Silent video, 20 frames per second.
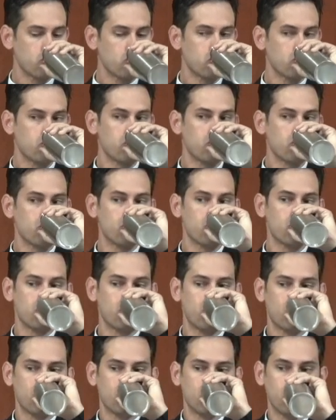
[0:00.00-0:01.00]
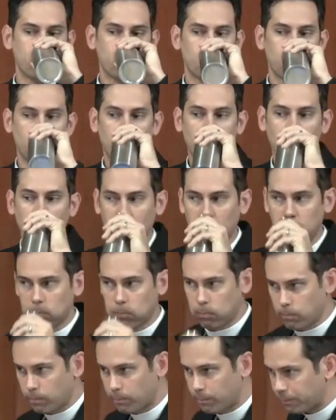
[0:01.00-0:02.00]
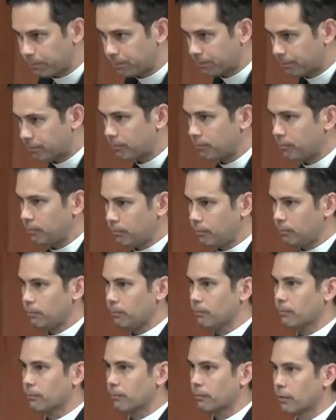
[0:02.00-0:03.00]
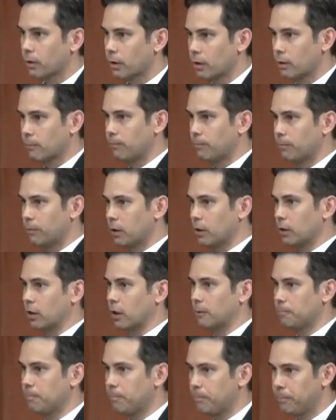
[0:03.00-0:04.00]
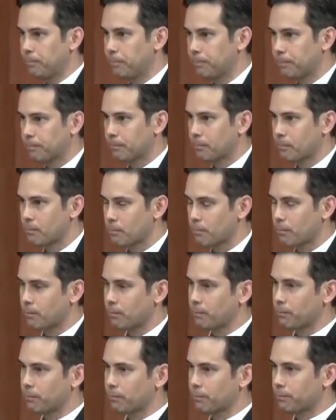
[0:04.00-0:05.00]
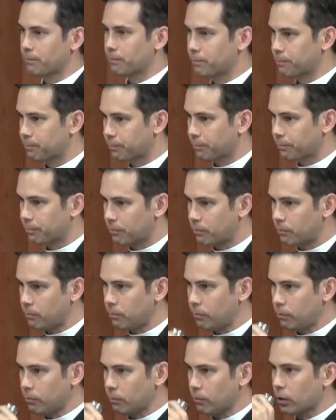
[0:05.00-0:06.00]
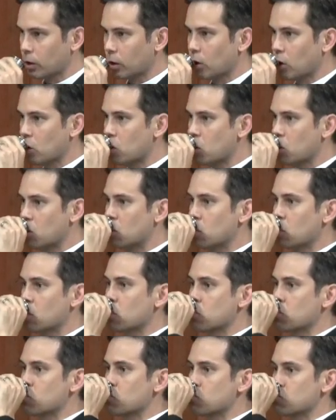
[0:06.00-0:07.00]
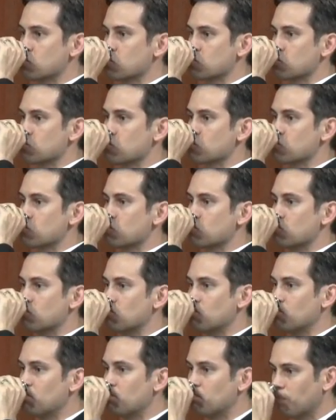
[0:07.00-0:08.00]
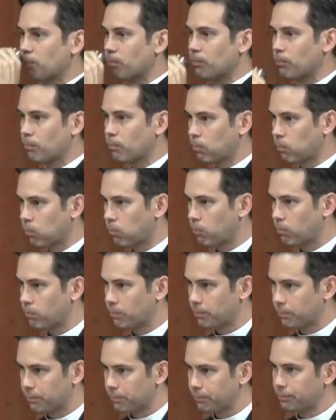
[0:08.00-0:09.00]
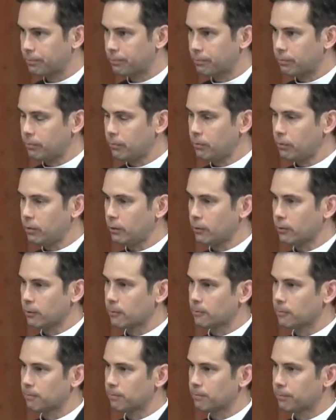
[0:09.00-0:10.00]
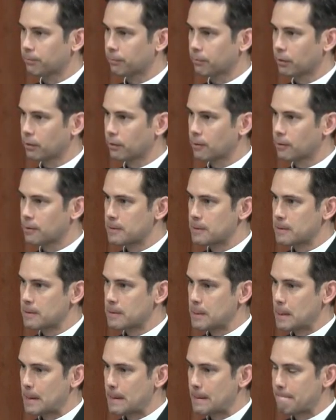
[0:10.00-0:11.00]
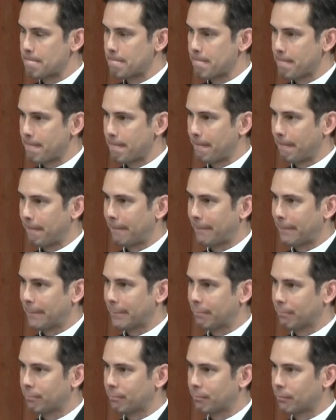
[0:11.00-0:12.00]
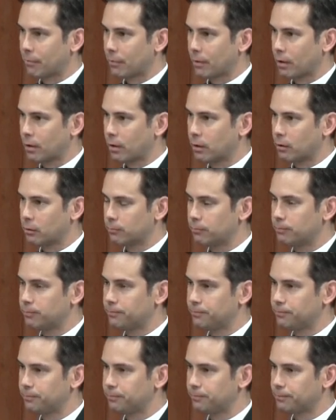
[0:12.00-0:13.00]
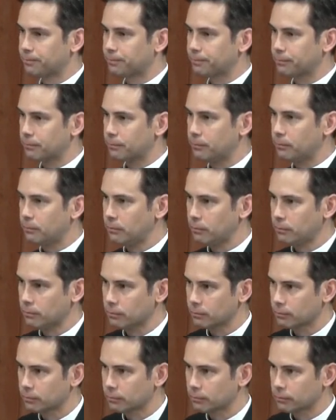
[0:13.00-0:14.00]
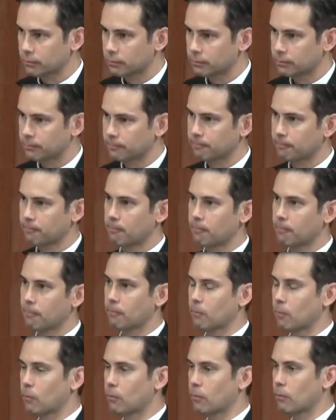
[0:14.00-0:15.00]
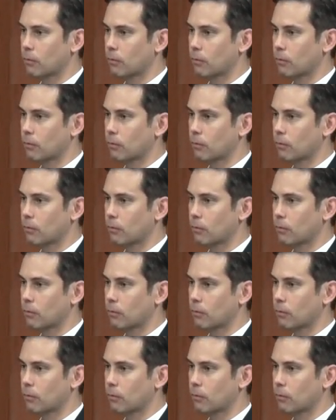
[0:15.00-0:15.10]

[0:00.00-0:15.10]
Uh, before you get too far away from excommunication, okay. you to that as the major ban. Mm -hmm. was that different then by that time from what was understood in Luther's day, the major ban being outlaw?